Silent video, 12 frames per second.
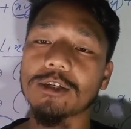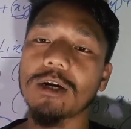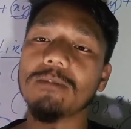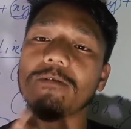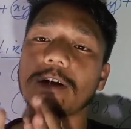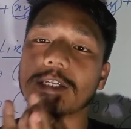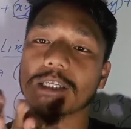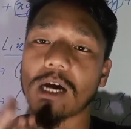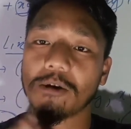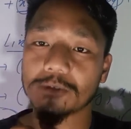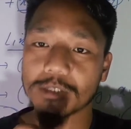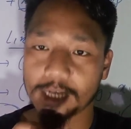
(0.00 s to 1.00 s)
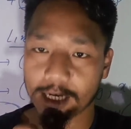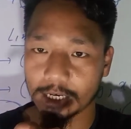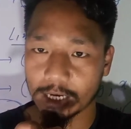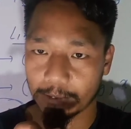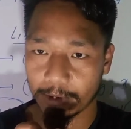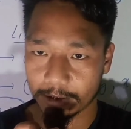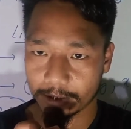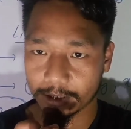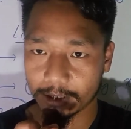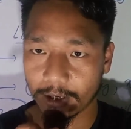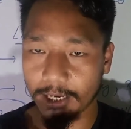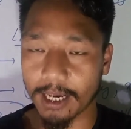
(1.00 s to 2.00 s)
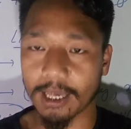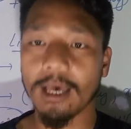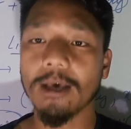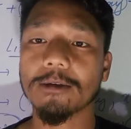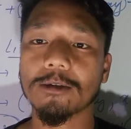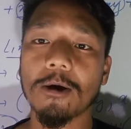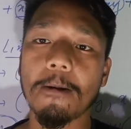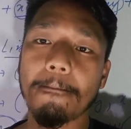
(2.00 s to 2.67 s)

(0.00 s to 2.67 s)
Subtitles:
what is constant numbers. Okay, so